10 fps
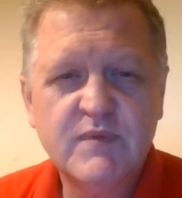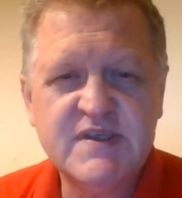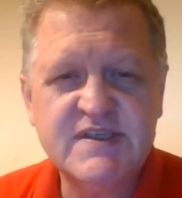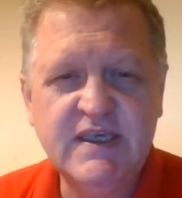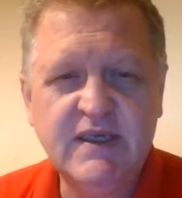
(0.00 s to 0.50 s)

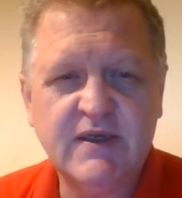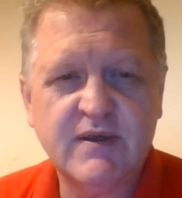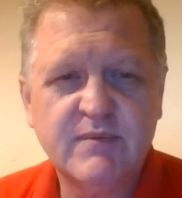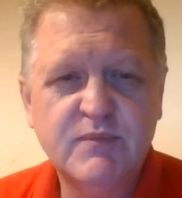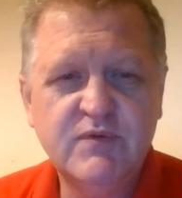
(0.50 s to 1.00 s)
see
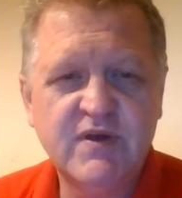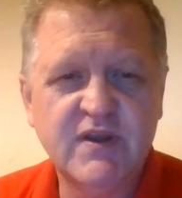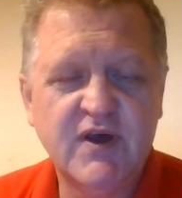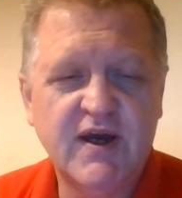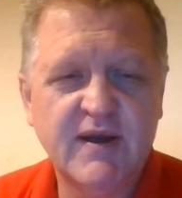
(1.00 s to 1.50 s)
here, moving
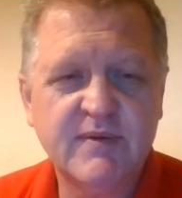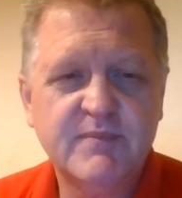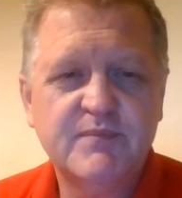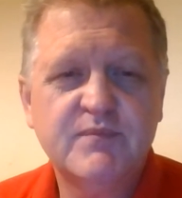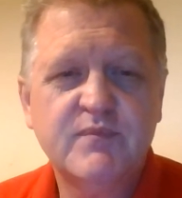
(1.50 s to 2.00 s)
along. It
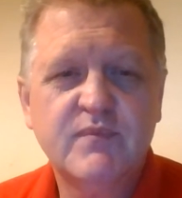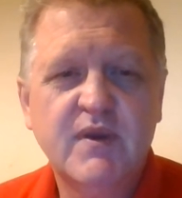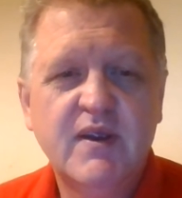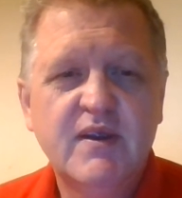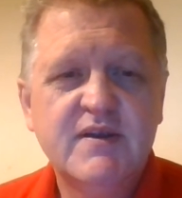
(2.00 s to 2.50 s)

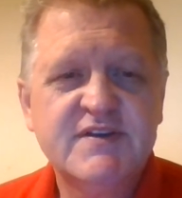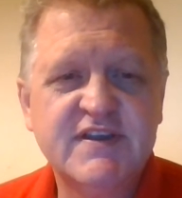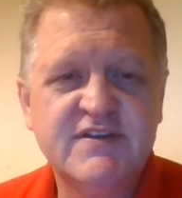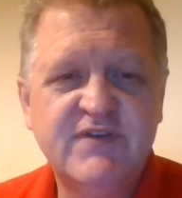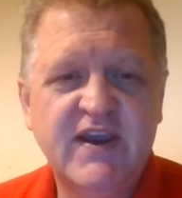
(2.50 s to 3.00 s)

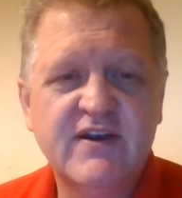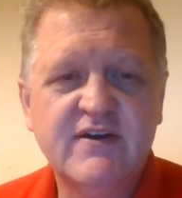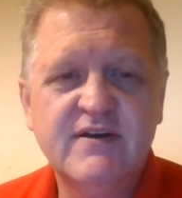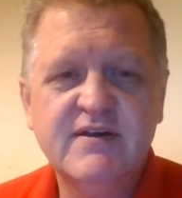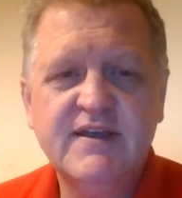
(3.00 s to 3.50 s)
says,
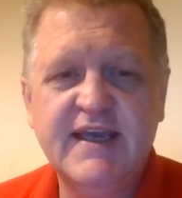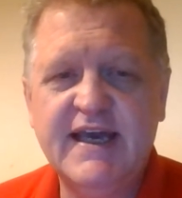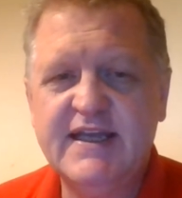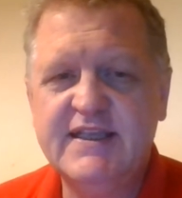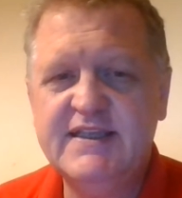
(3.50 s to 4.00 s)
wer
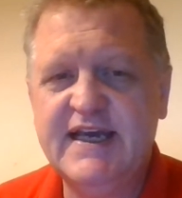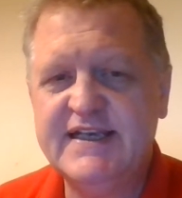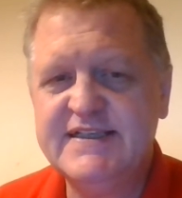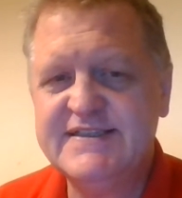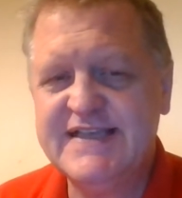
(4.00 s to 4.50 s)
kann
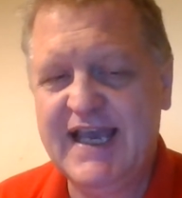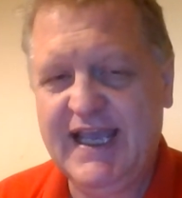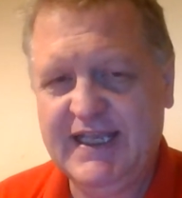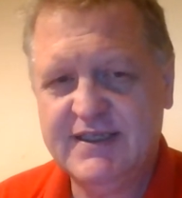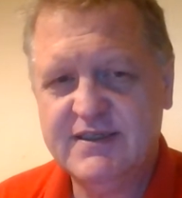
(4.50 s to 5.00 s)
das
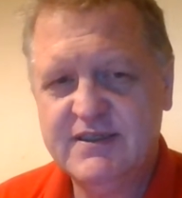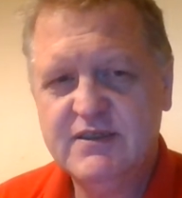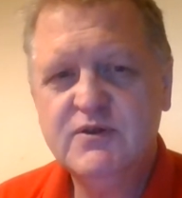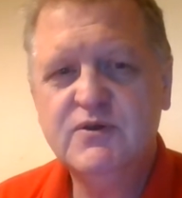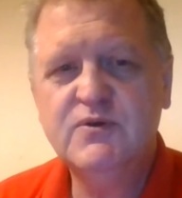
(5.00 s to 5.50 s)
sein?
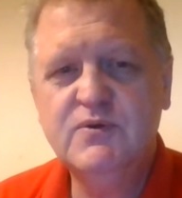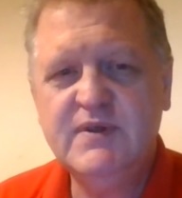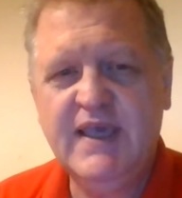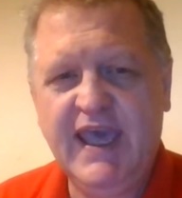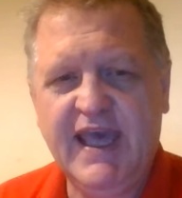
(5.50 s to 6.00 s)
Who
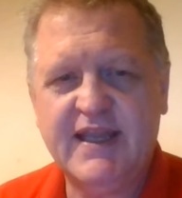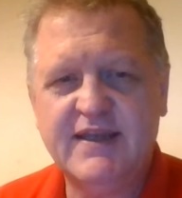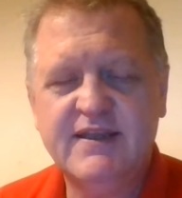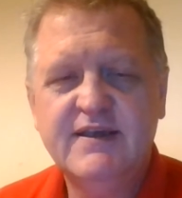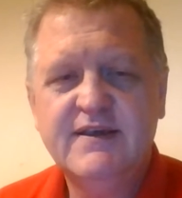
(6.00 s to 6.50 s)

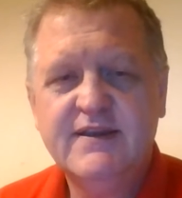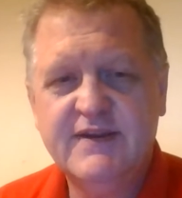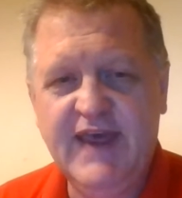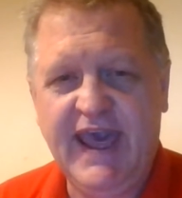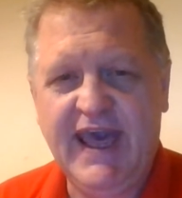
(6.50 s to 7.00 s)
can
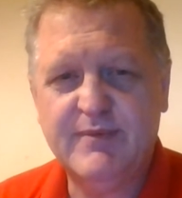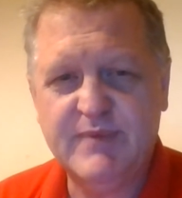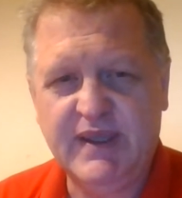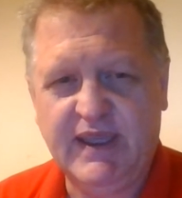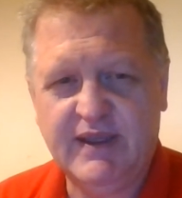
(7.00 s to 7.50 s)
that
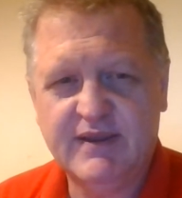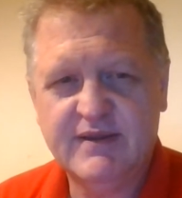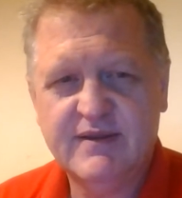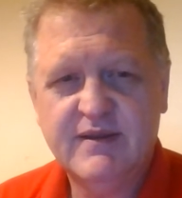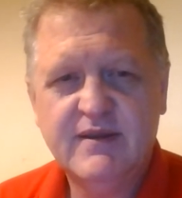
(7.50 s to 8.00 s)
be?
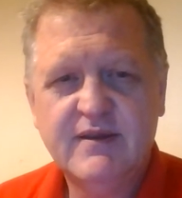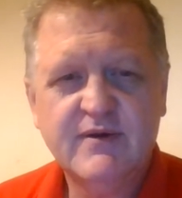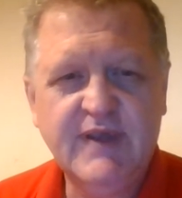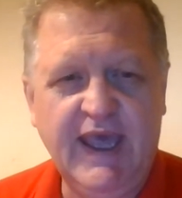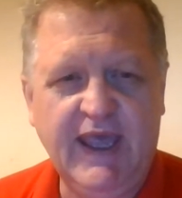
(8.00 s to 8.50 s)

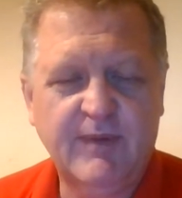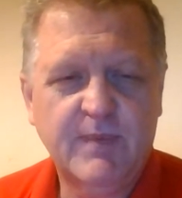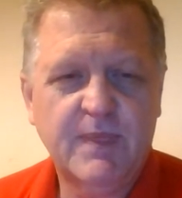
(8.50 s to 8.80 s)
Okay.